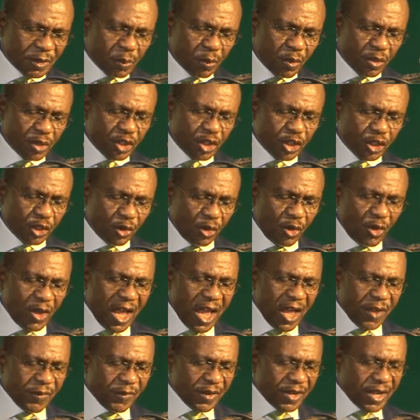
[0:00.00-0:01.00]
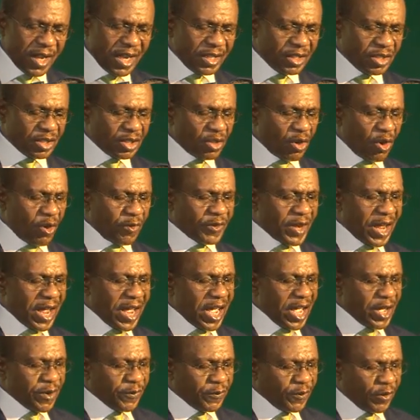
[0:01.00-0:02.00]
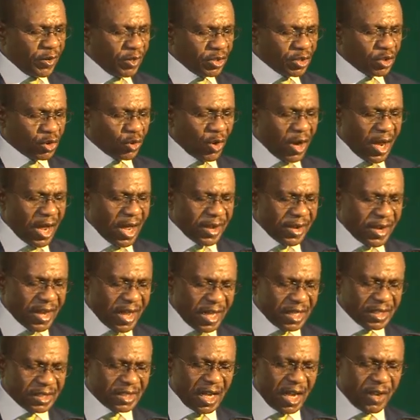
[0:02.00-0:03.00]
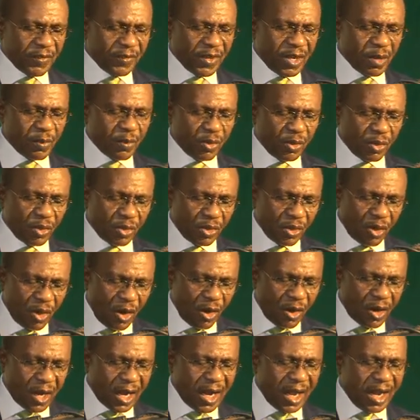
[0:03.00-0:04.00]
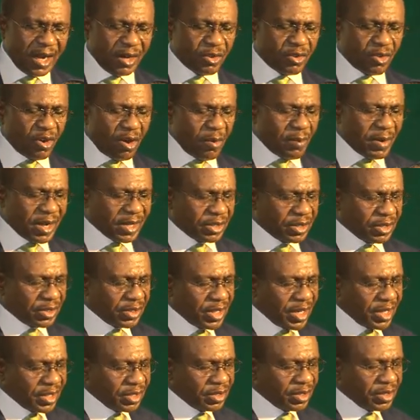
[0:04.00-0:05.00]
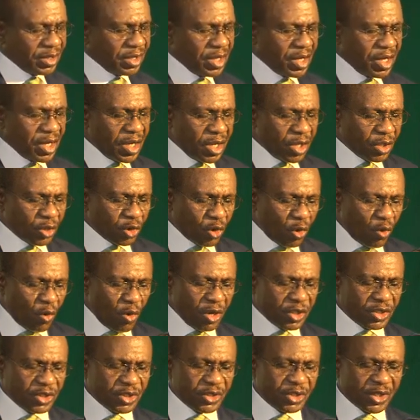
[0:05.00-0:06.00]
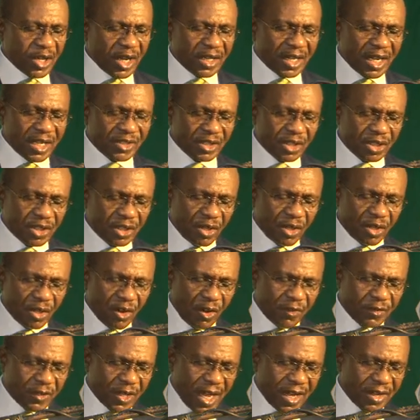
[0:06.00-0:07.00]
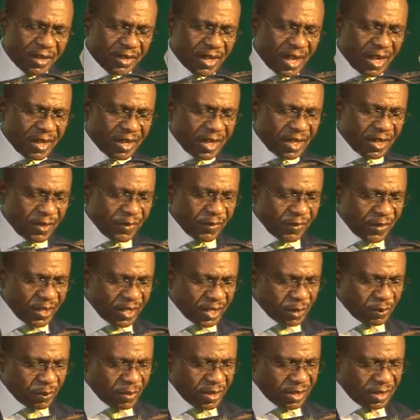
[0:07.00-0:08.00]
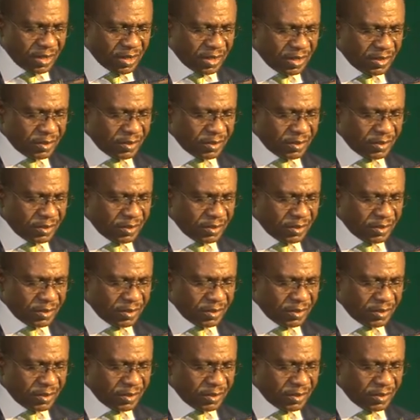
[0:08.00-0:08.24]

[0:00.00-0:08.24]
must show evidence of their efforts to harness available local raw materials towards the realization of their intended investments.